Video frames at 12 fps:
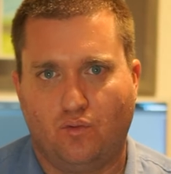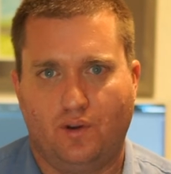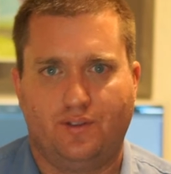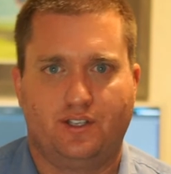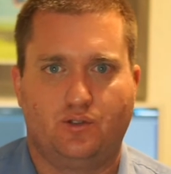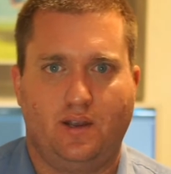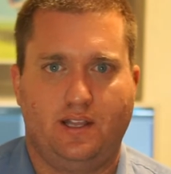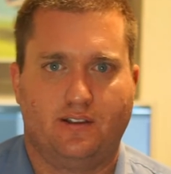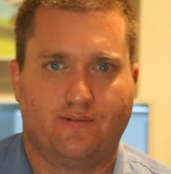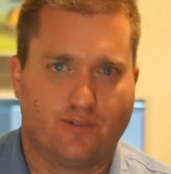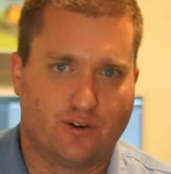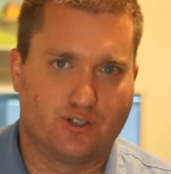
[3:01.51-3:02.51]
with the tweet in the
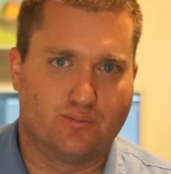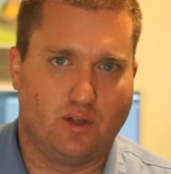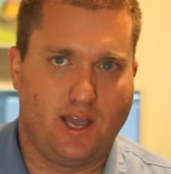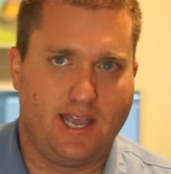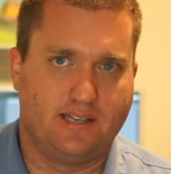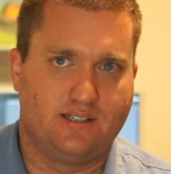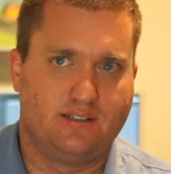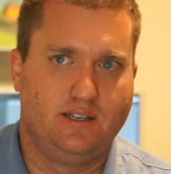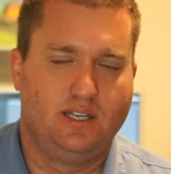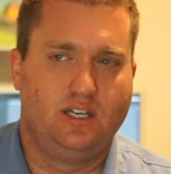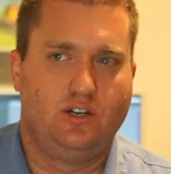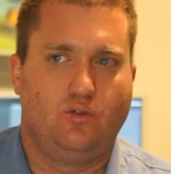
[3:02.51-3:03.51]
first place
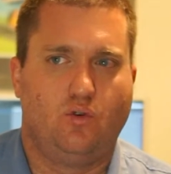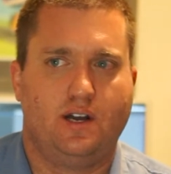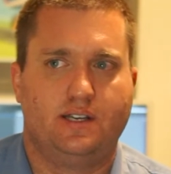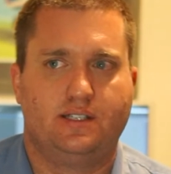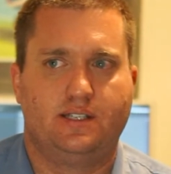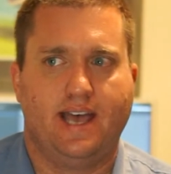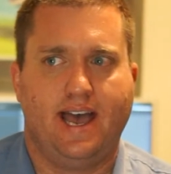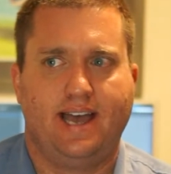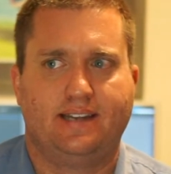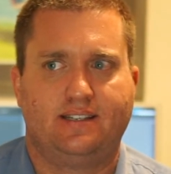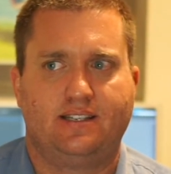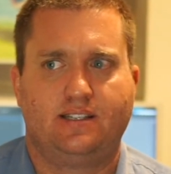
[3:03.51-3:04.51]
was
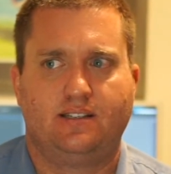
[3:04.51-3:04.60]
that